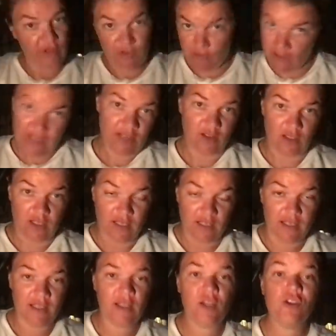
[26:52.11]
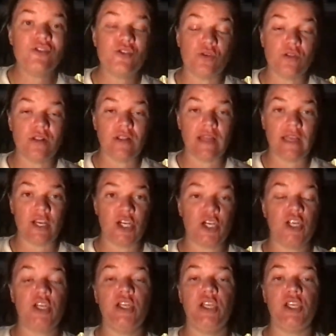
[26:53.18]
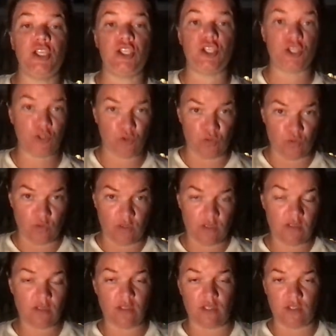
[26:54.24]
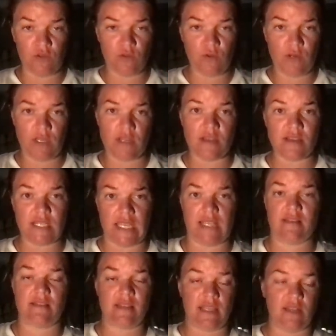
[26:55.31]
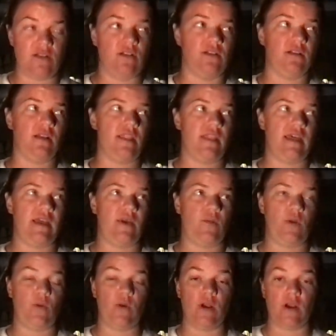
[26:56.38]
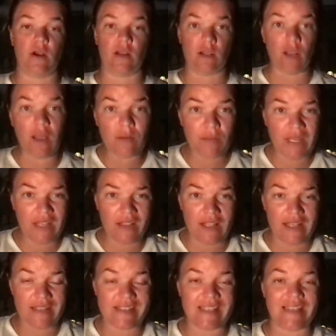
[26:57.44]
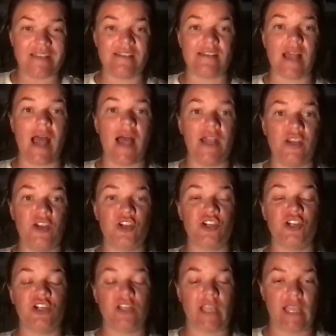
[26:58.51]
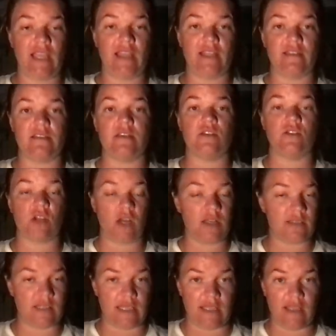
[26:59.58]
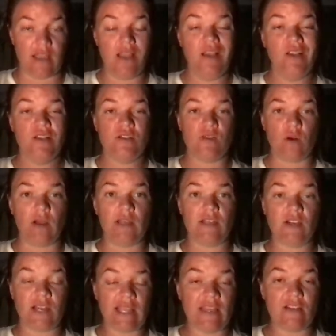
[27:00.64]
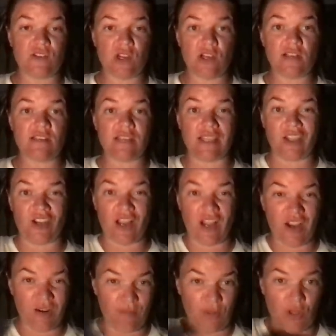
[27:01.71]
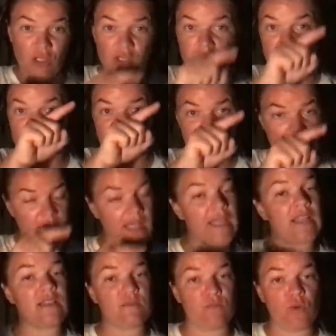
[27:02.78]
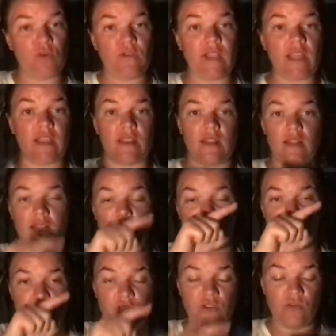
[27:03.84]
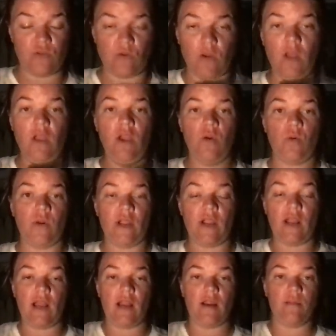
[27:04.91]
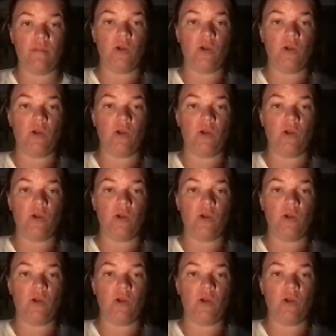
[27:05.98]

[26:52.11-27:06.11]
right along to the letter U. U is a skill that we work on a lot in my class. It is underhand tossing. So underhand tossing, your arm looks like it's moving in the letter U, where your arm